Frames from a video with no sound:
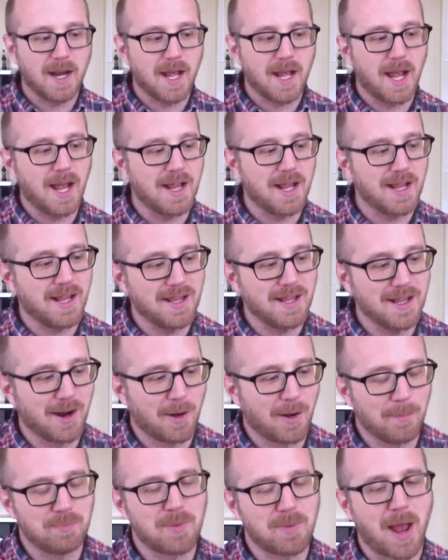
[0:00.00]
I, you
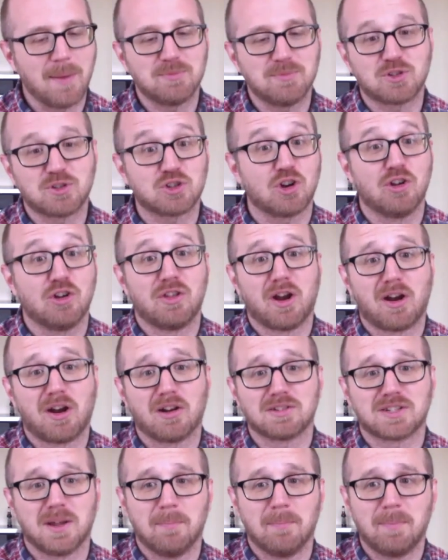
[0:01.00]
know, I'm sure there are
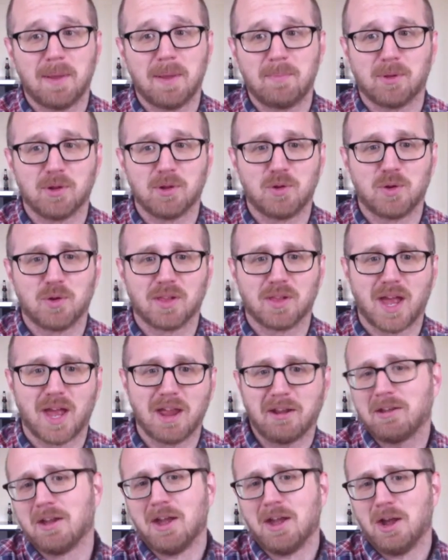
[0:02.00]
some people who are
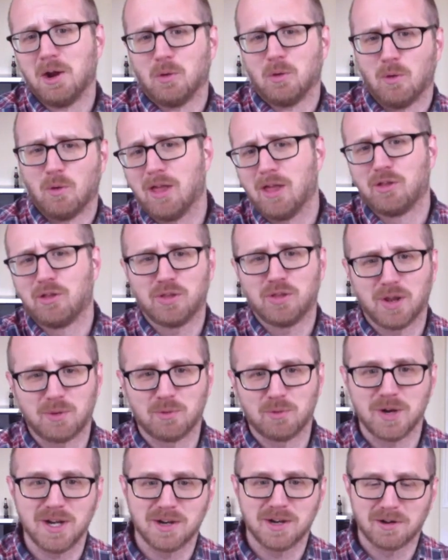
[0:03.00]
like, rather than
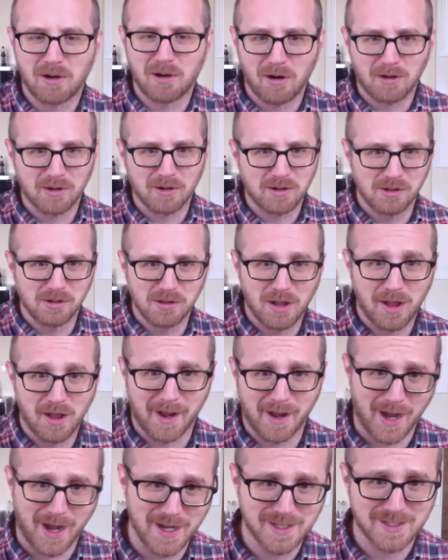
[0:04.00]
read an article on
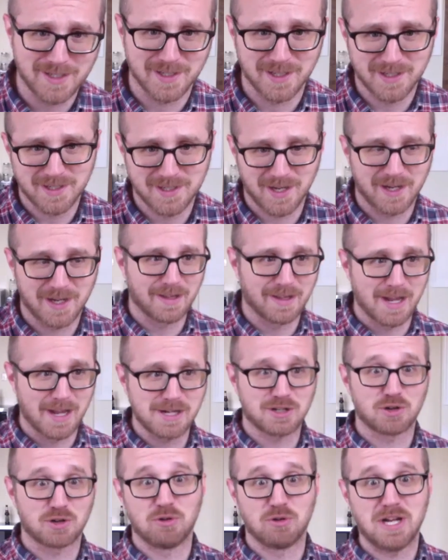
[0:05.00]
ISIS, I'd like
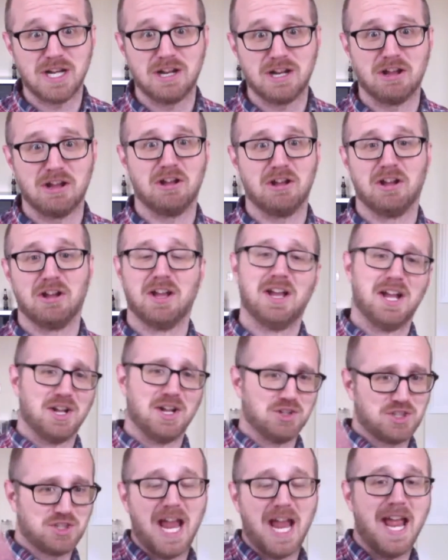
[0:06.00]
to read a
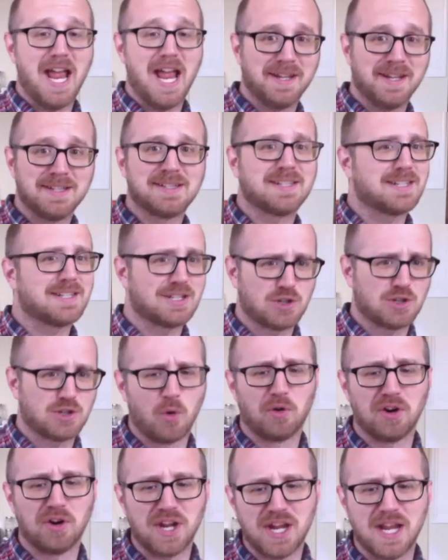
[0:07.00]
10
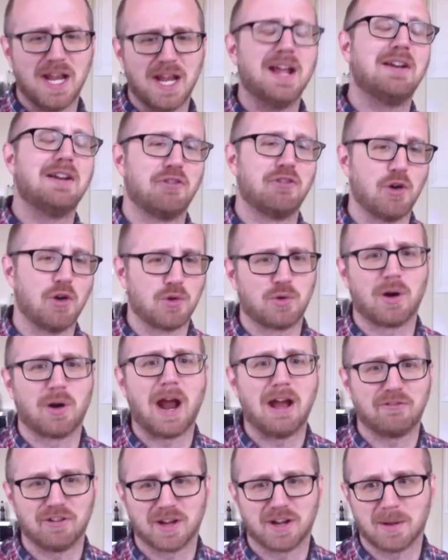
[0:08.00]
story
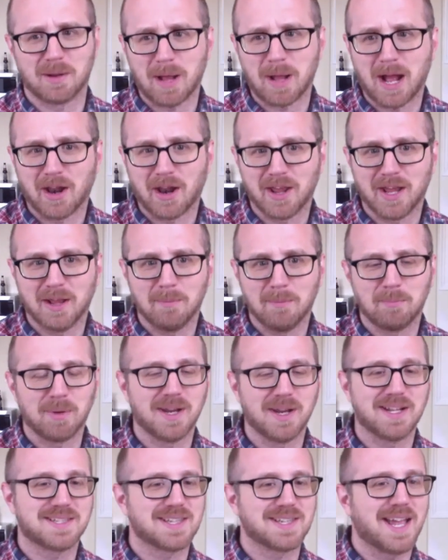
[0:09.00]
infographic about it.
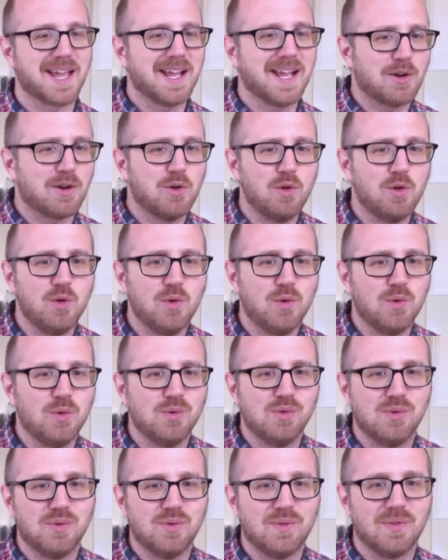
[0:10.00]
But it's like,
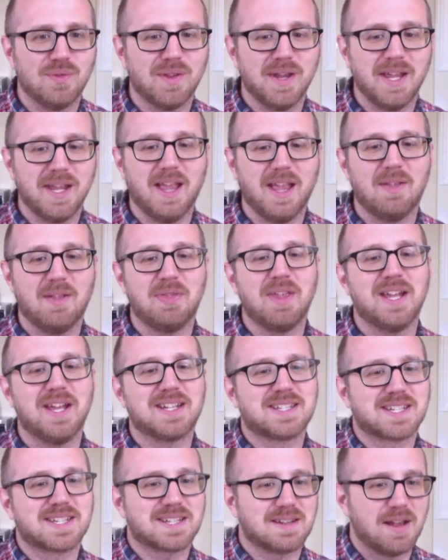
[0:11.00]
who,
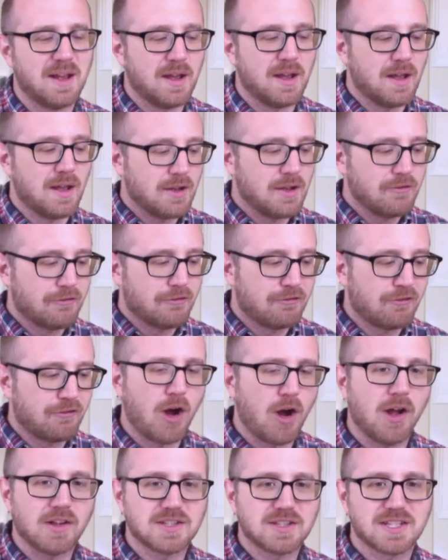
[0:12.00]
it's
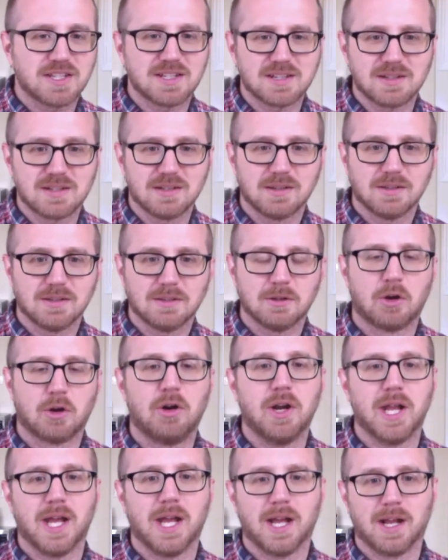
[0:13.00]
false
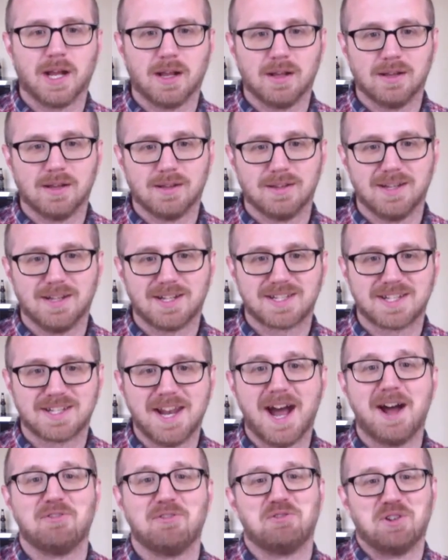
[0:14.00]
learning. It's
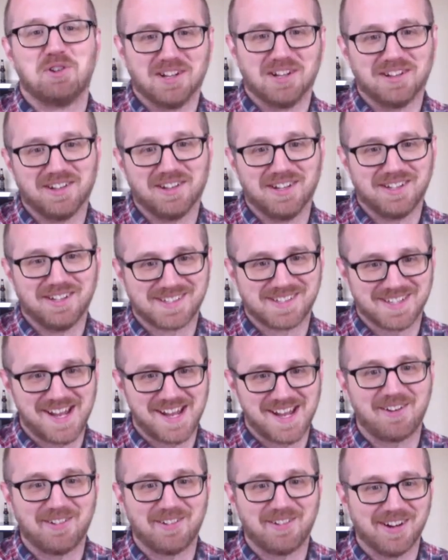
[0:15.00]
not real. It's
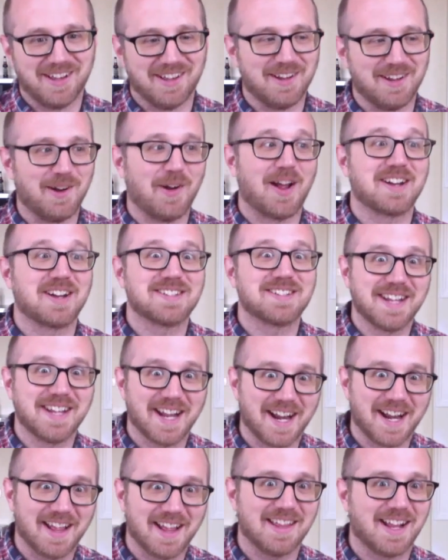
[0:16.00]
not real. You don't actually
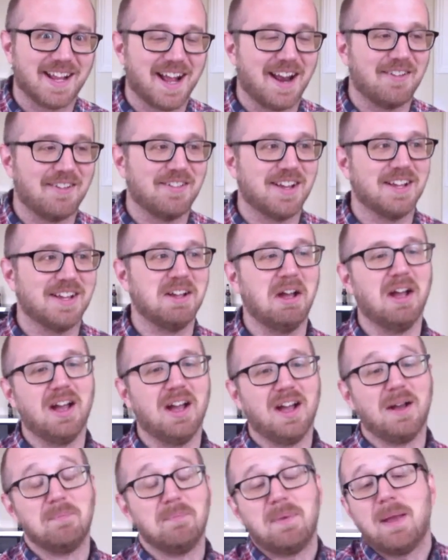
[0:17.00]
get anything out of it.
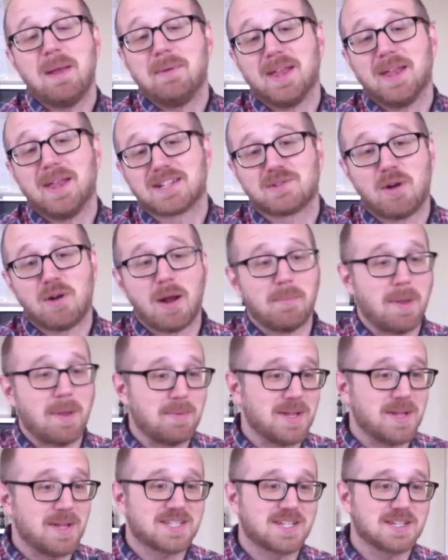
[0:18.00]
Maybe that's wrong. Maybe
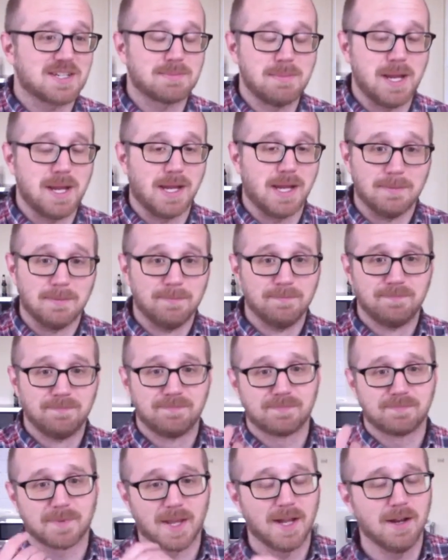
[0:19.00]
that's just me.
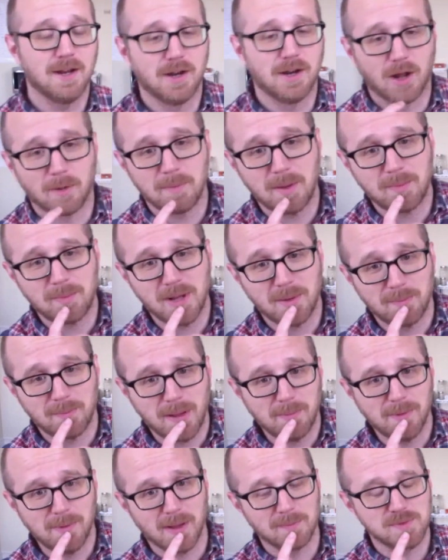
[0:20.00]
Yeah. Maybe
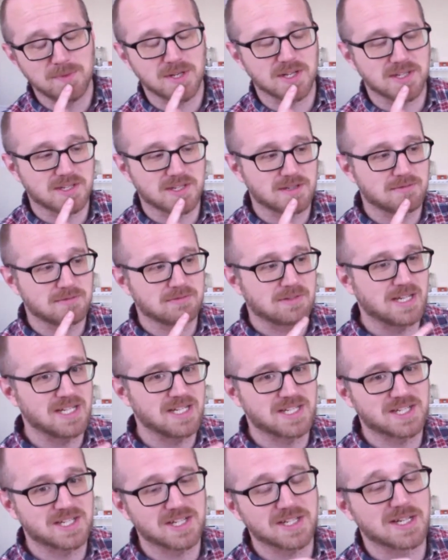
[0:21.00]
maybe I'm just
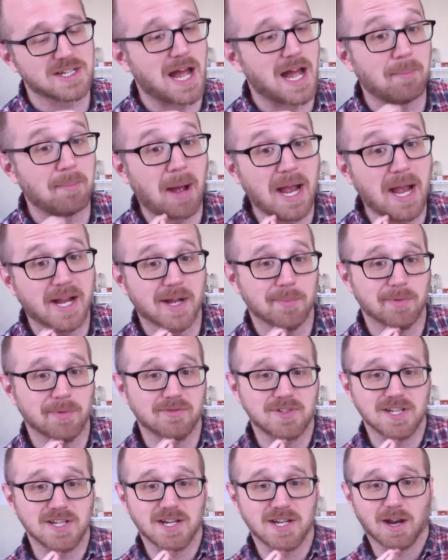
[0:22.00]
it's just not my cup of
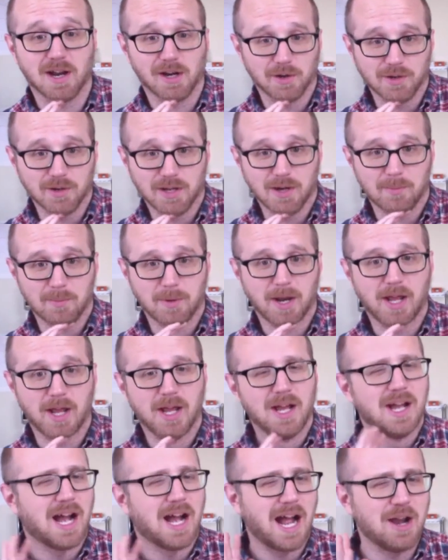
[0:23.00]
tea and I don't get it. But
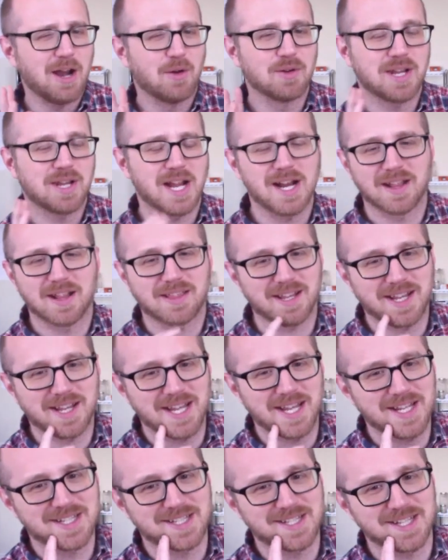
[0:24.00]
I don't get it. The
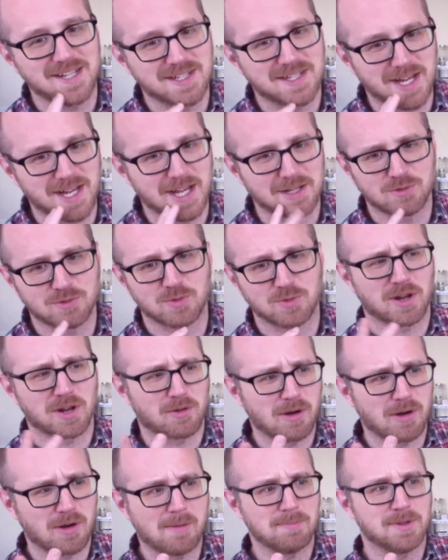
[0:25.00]
kids these days with their
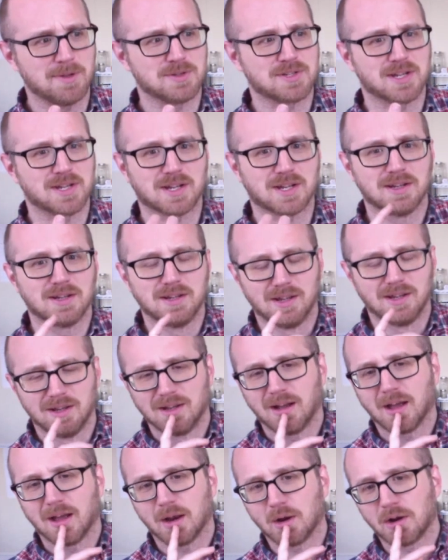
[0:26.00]
rap music,
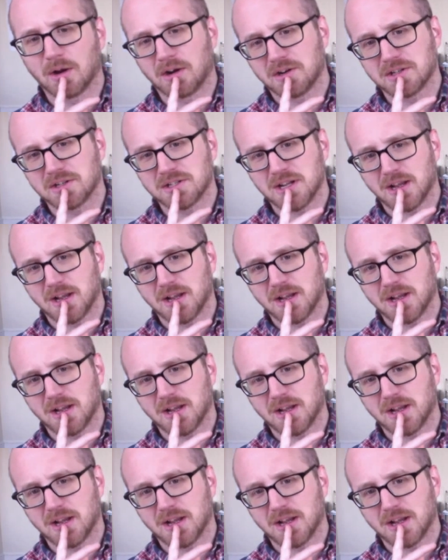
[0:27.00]
I don't understand.